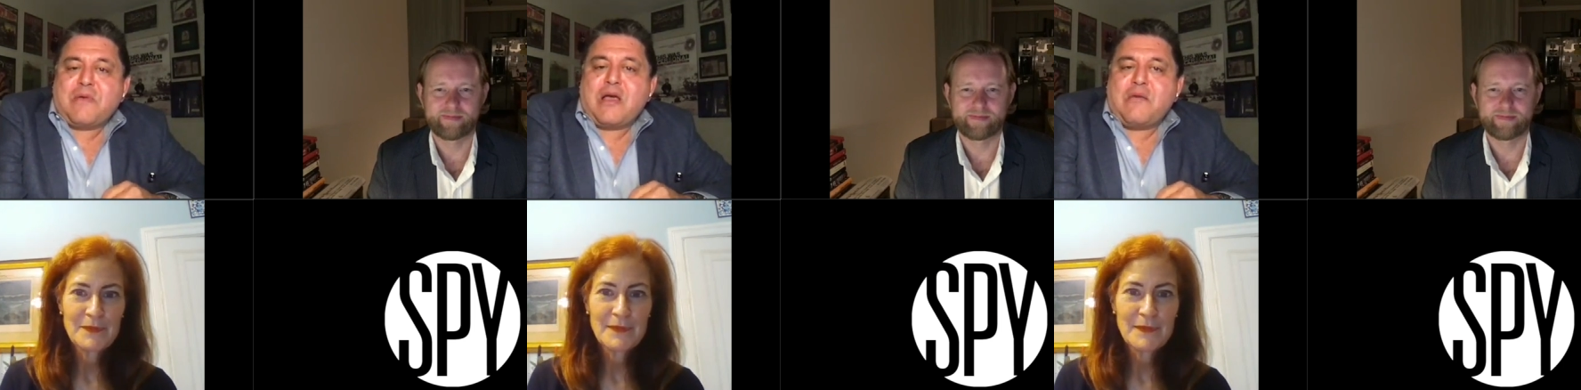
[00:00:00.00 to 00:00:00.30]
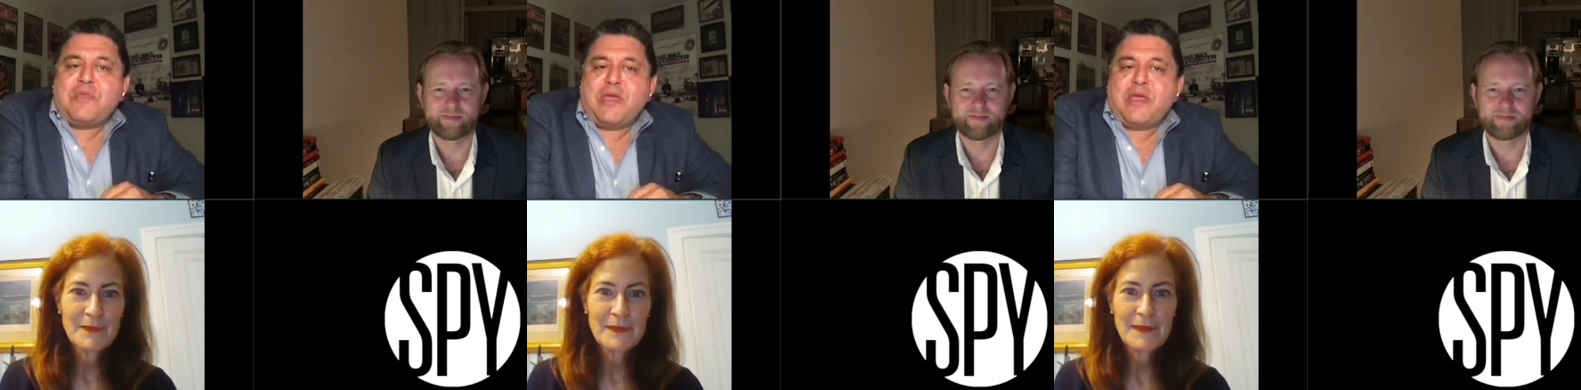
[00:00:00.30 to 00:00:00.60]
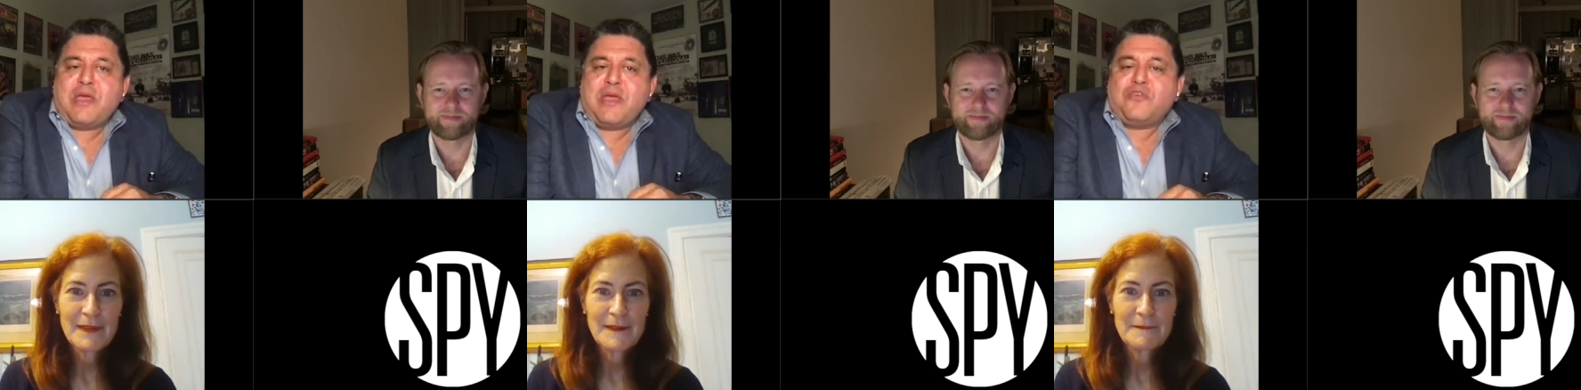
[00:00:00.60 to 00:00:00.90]
Speaker 1: Uh, the
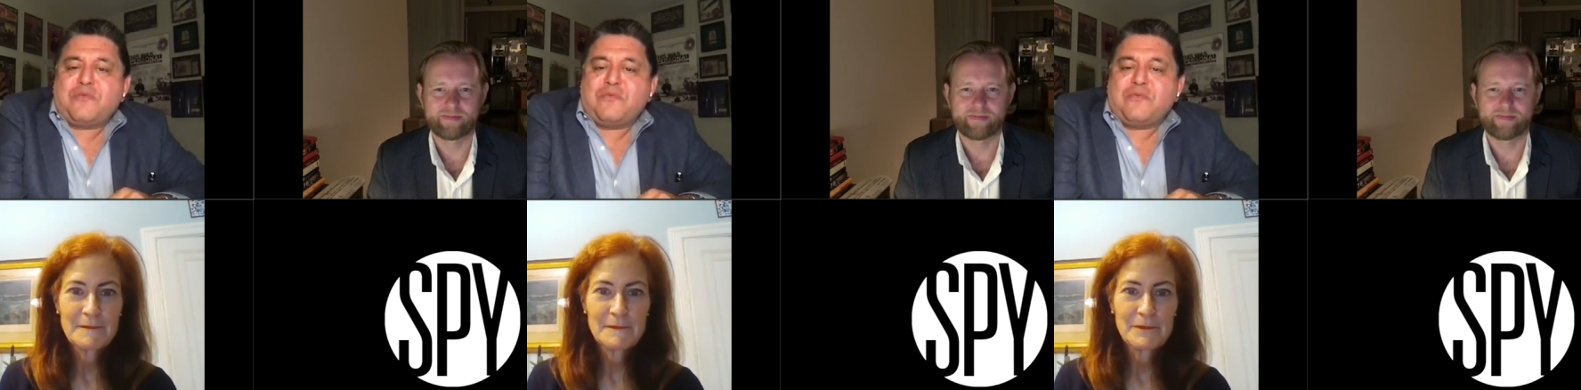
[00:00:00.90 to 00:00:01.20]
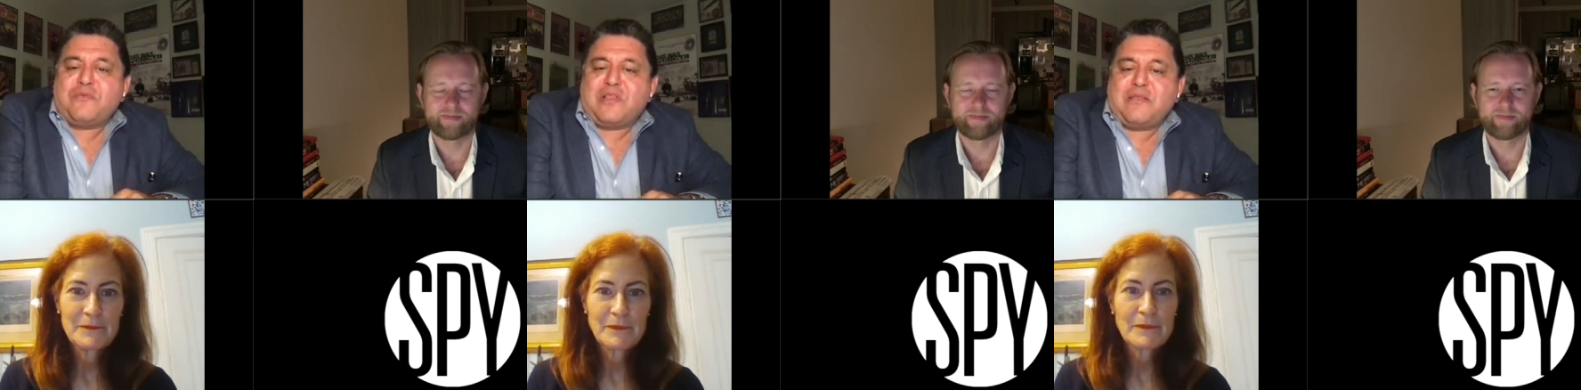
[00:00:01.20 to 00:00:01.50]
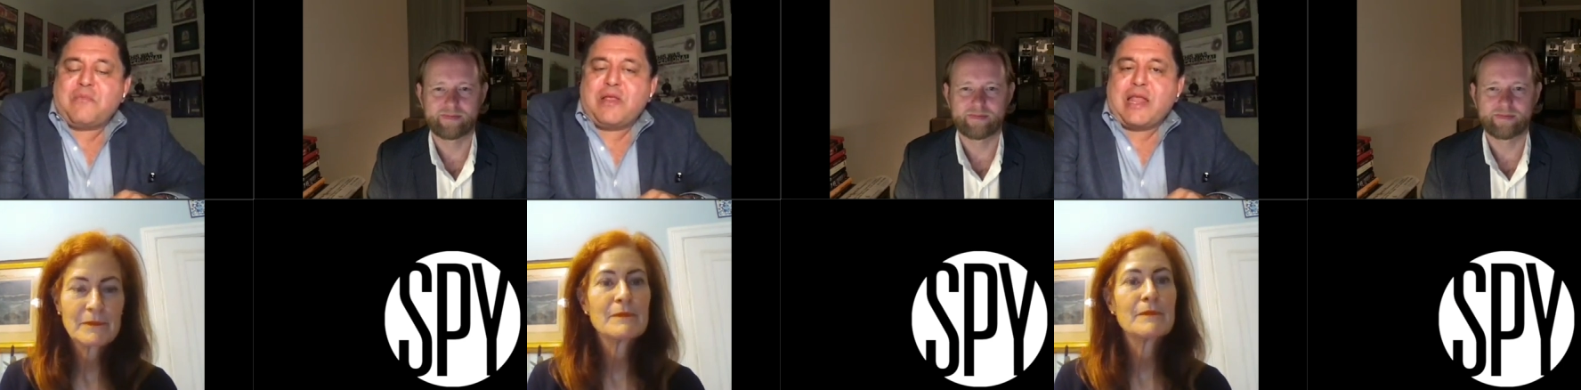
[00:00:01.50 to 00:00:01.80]
English was a lot.
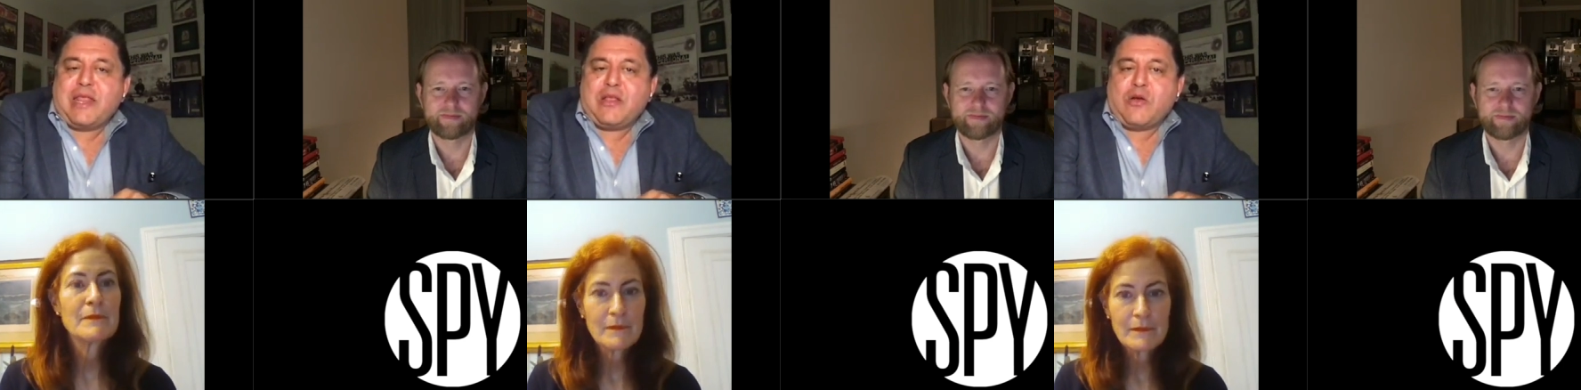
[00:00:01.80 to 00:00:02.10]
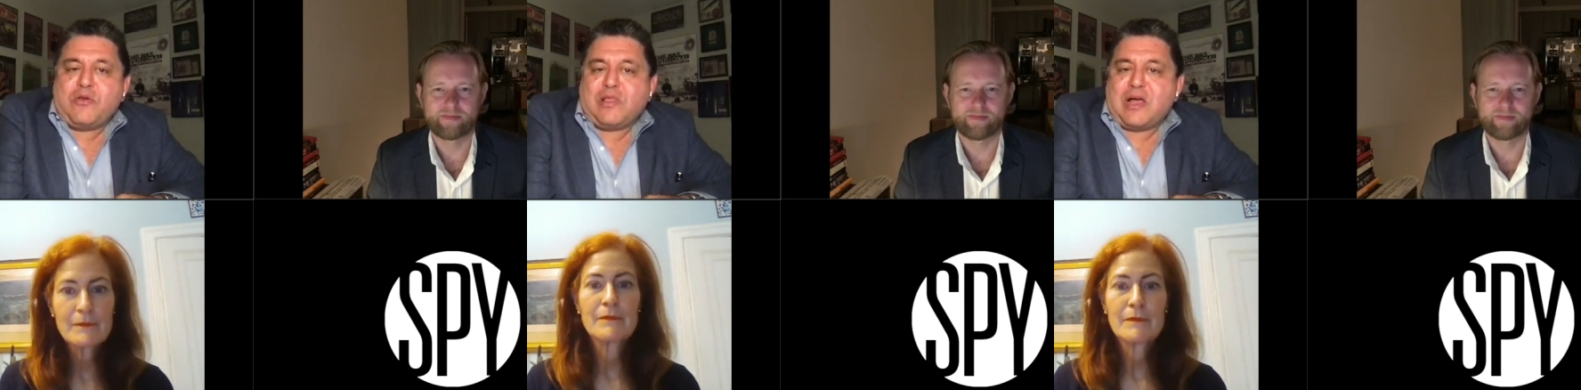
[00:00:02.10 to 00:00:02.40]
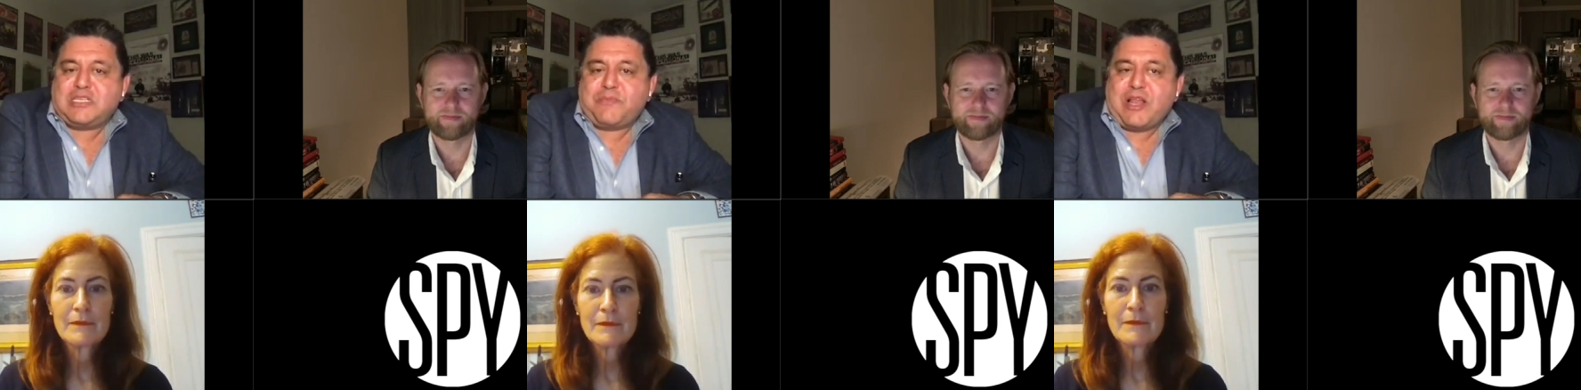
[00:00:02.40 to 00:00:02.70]
I mean, I didn't go to a lot of